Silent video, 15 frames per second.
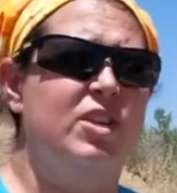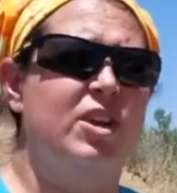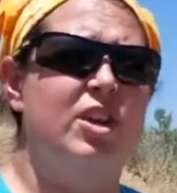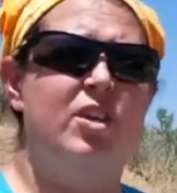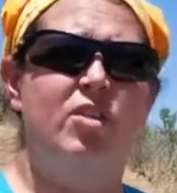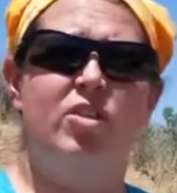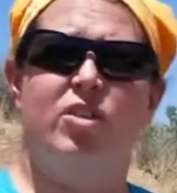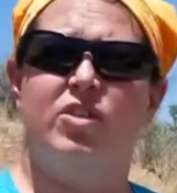
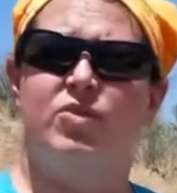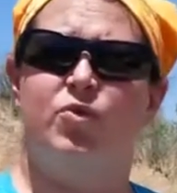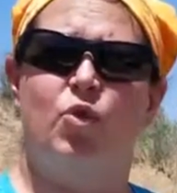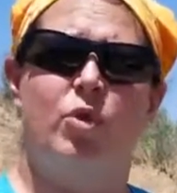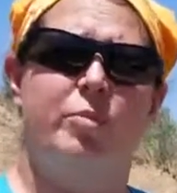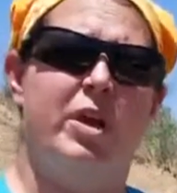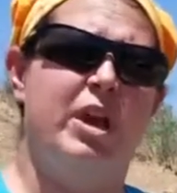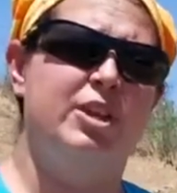in this
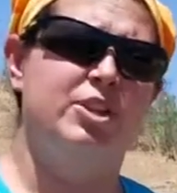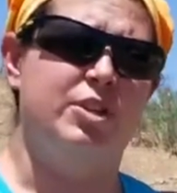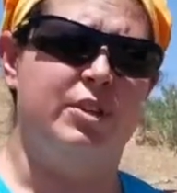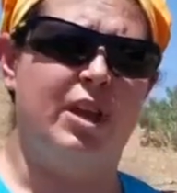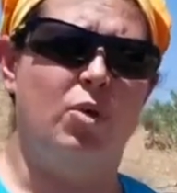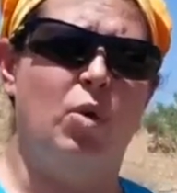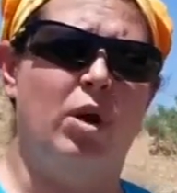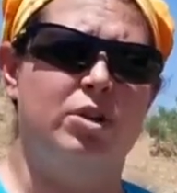formation
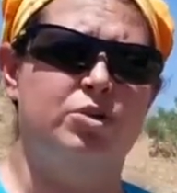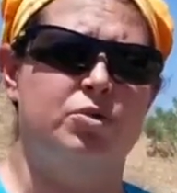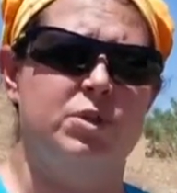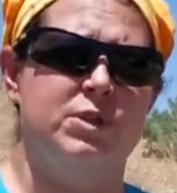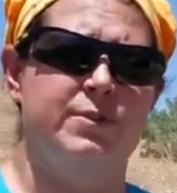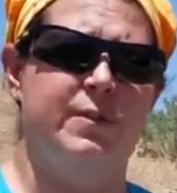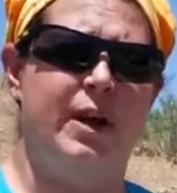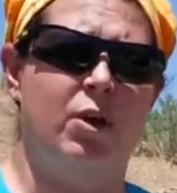that Walter
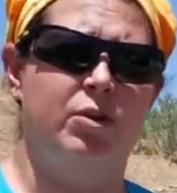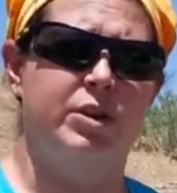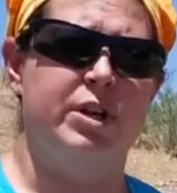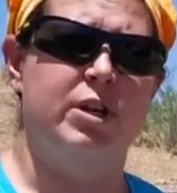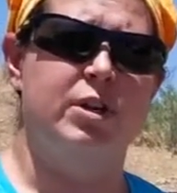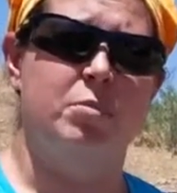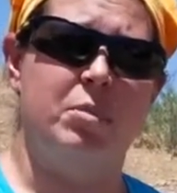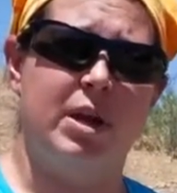is found
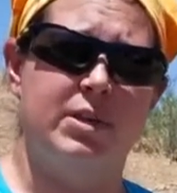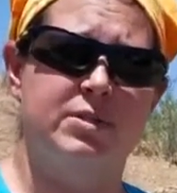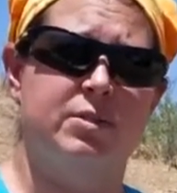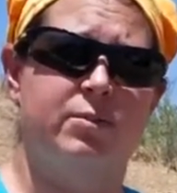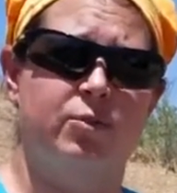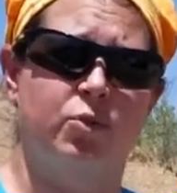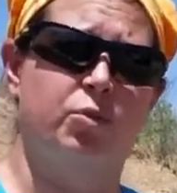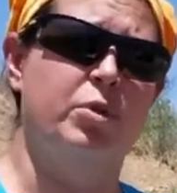in the Mesa
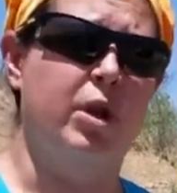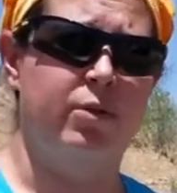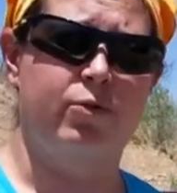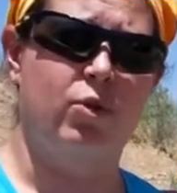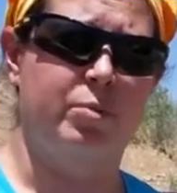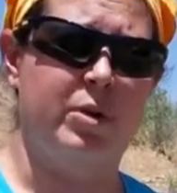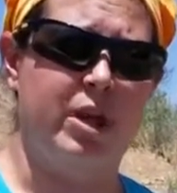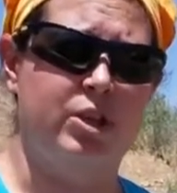Verde
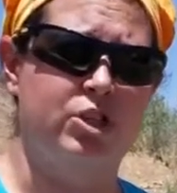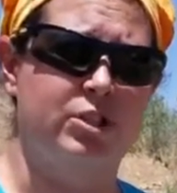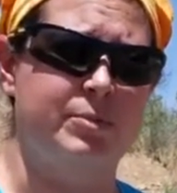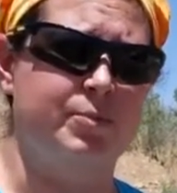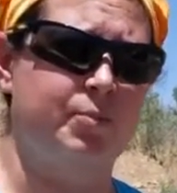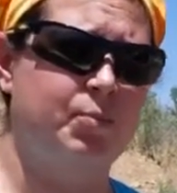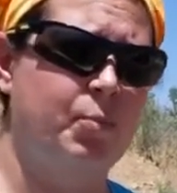Formation,